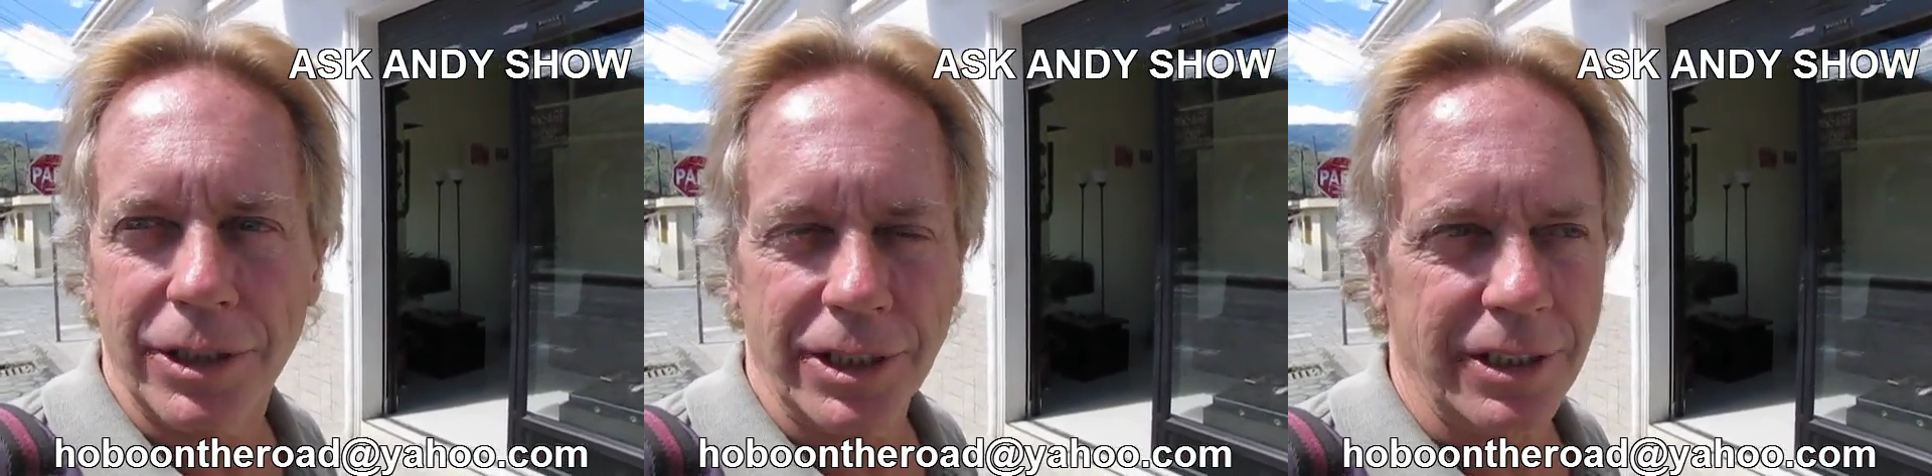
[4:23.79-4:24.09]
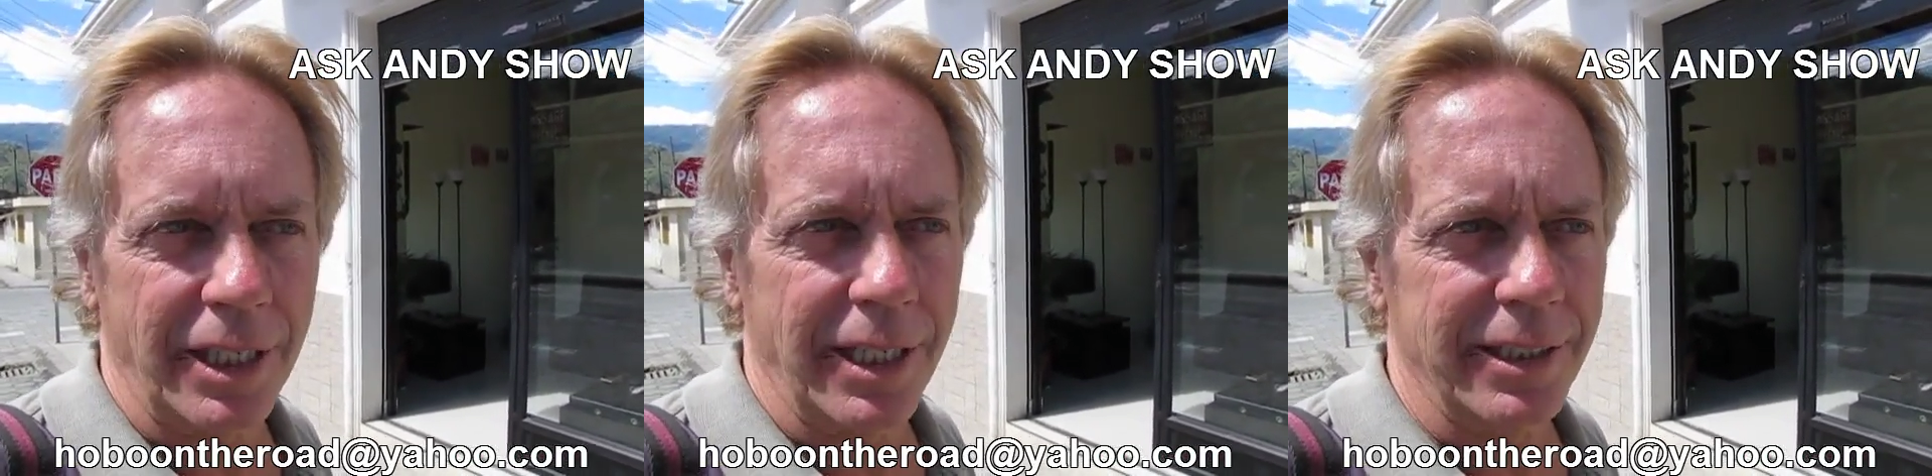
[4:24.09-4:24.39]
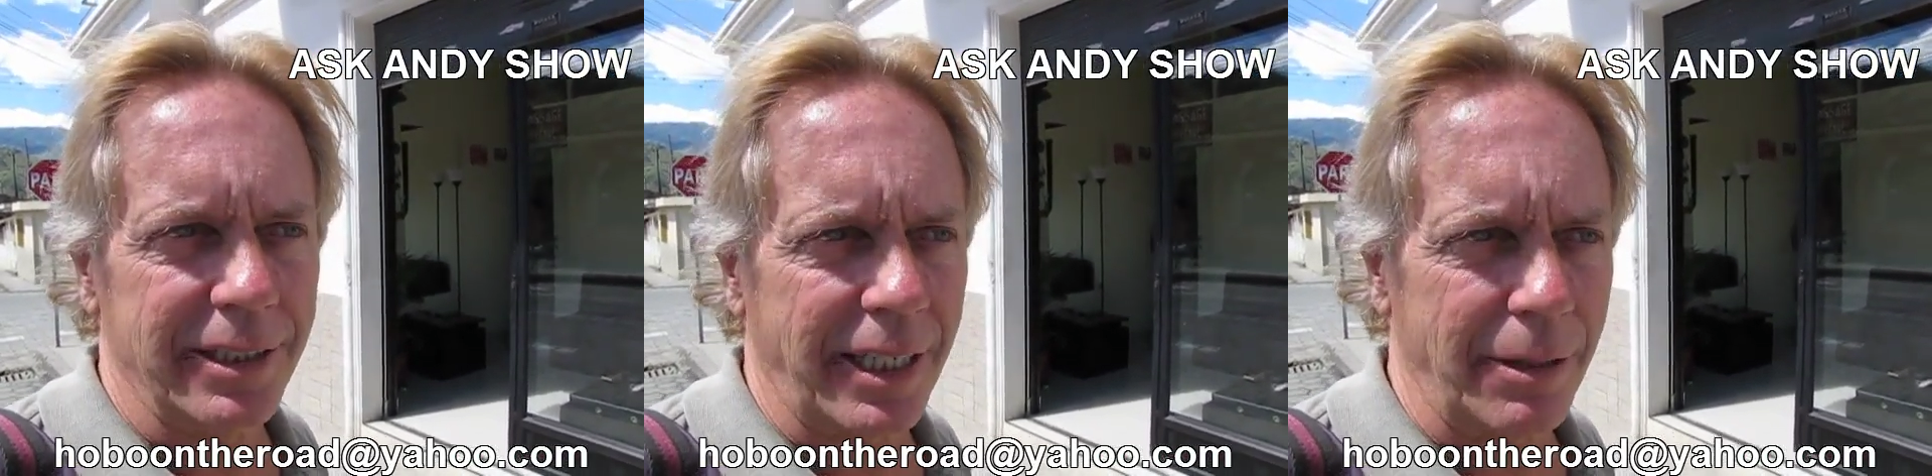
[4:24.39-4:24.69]
Just
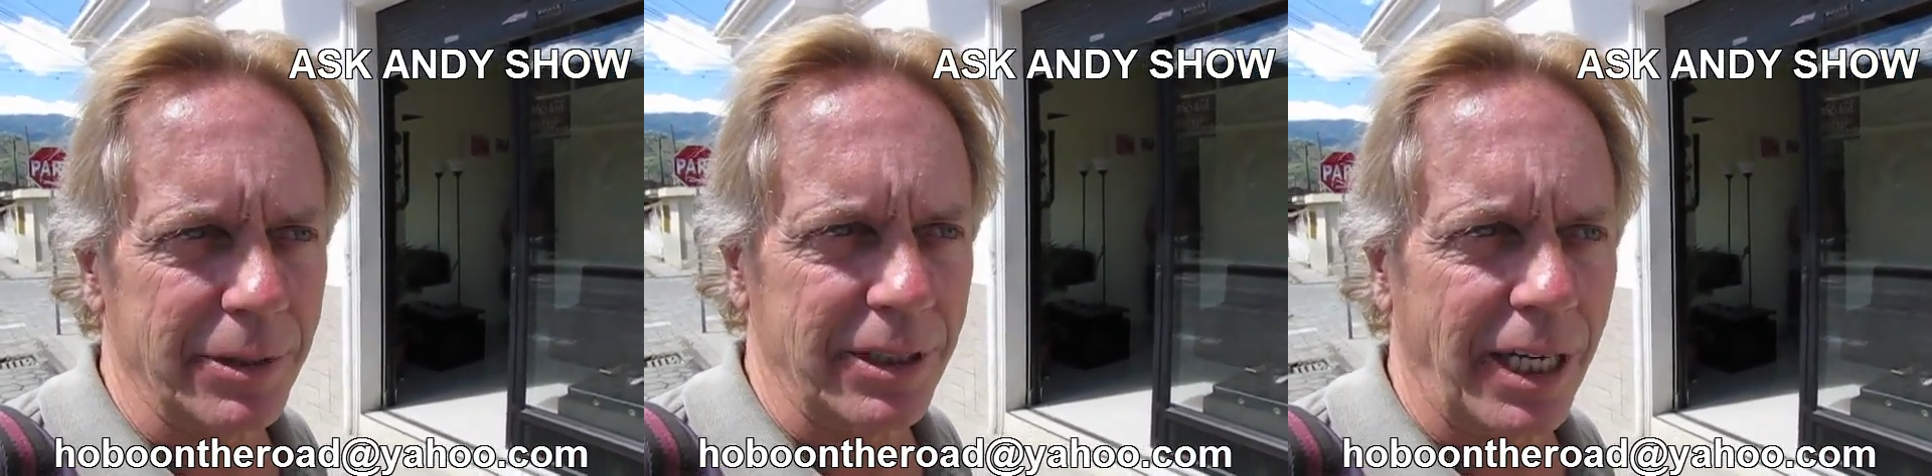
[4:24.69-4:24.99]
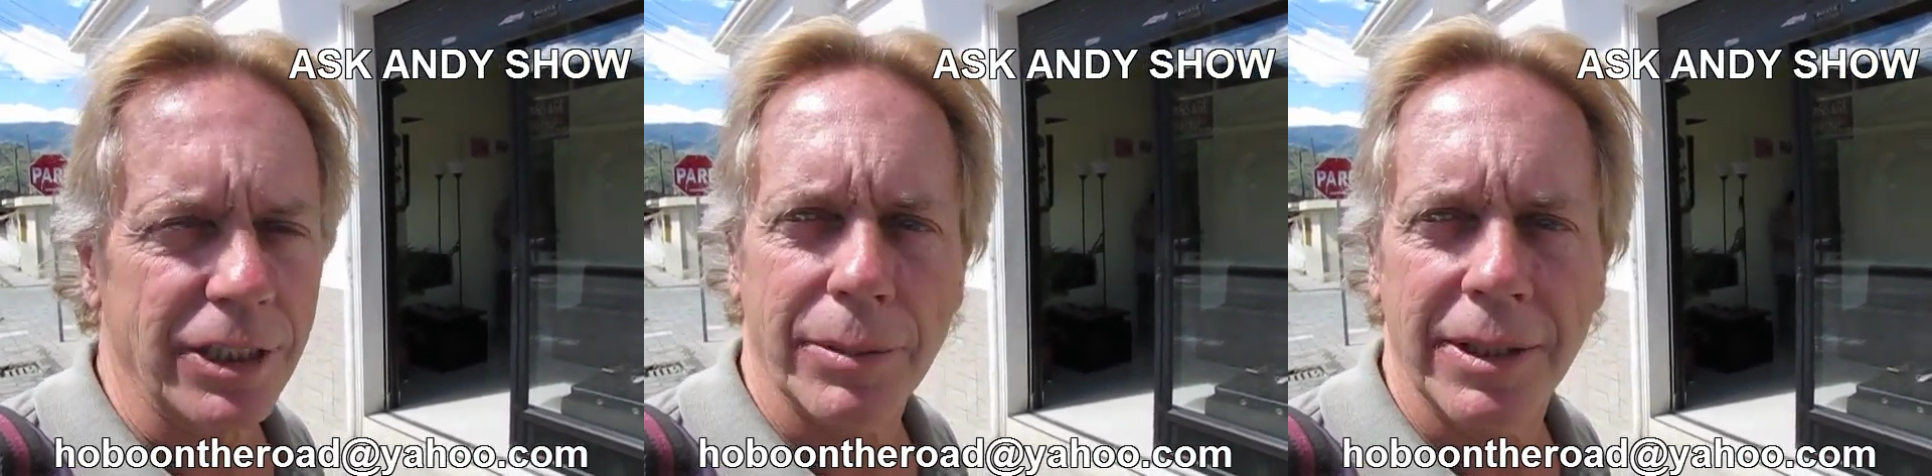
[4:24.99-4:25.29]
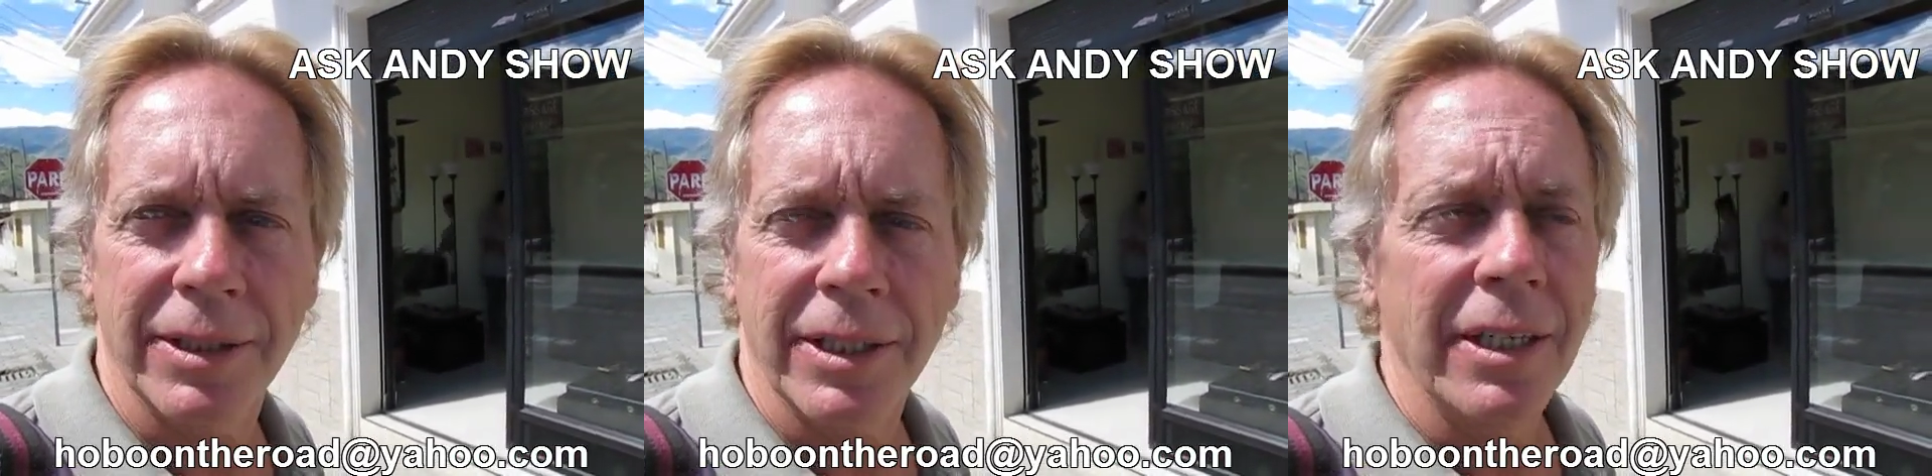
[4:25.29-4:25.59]
uh, it's like a massage, but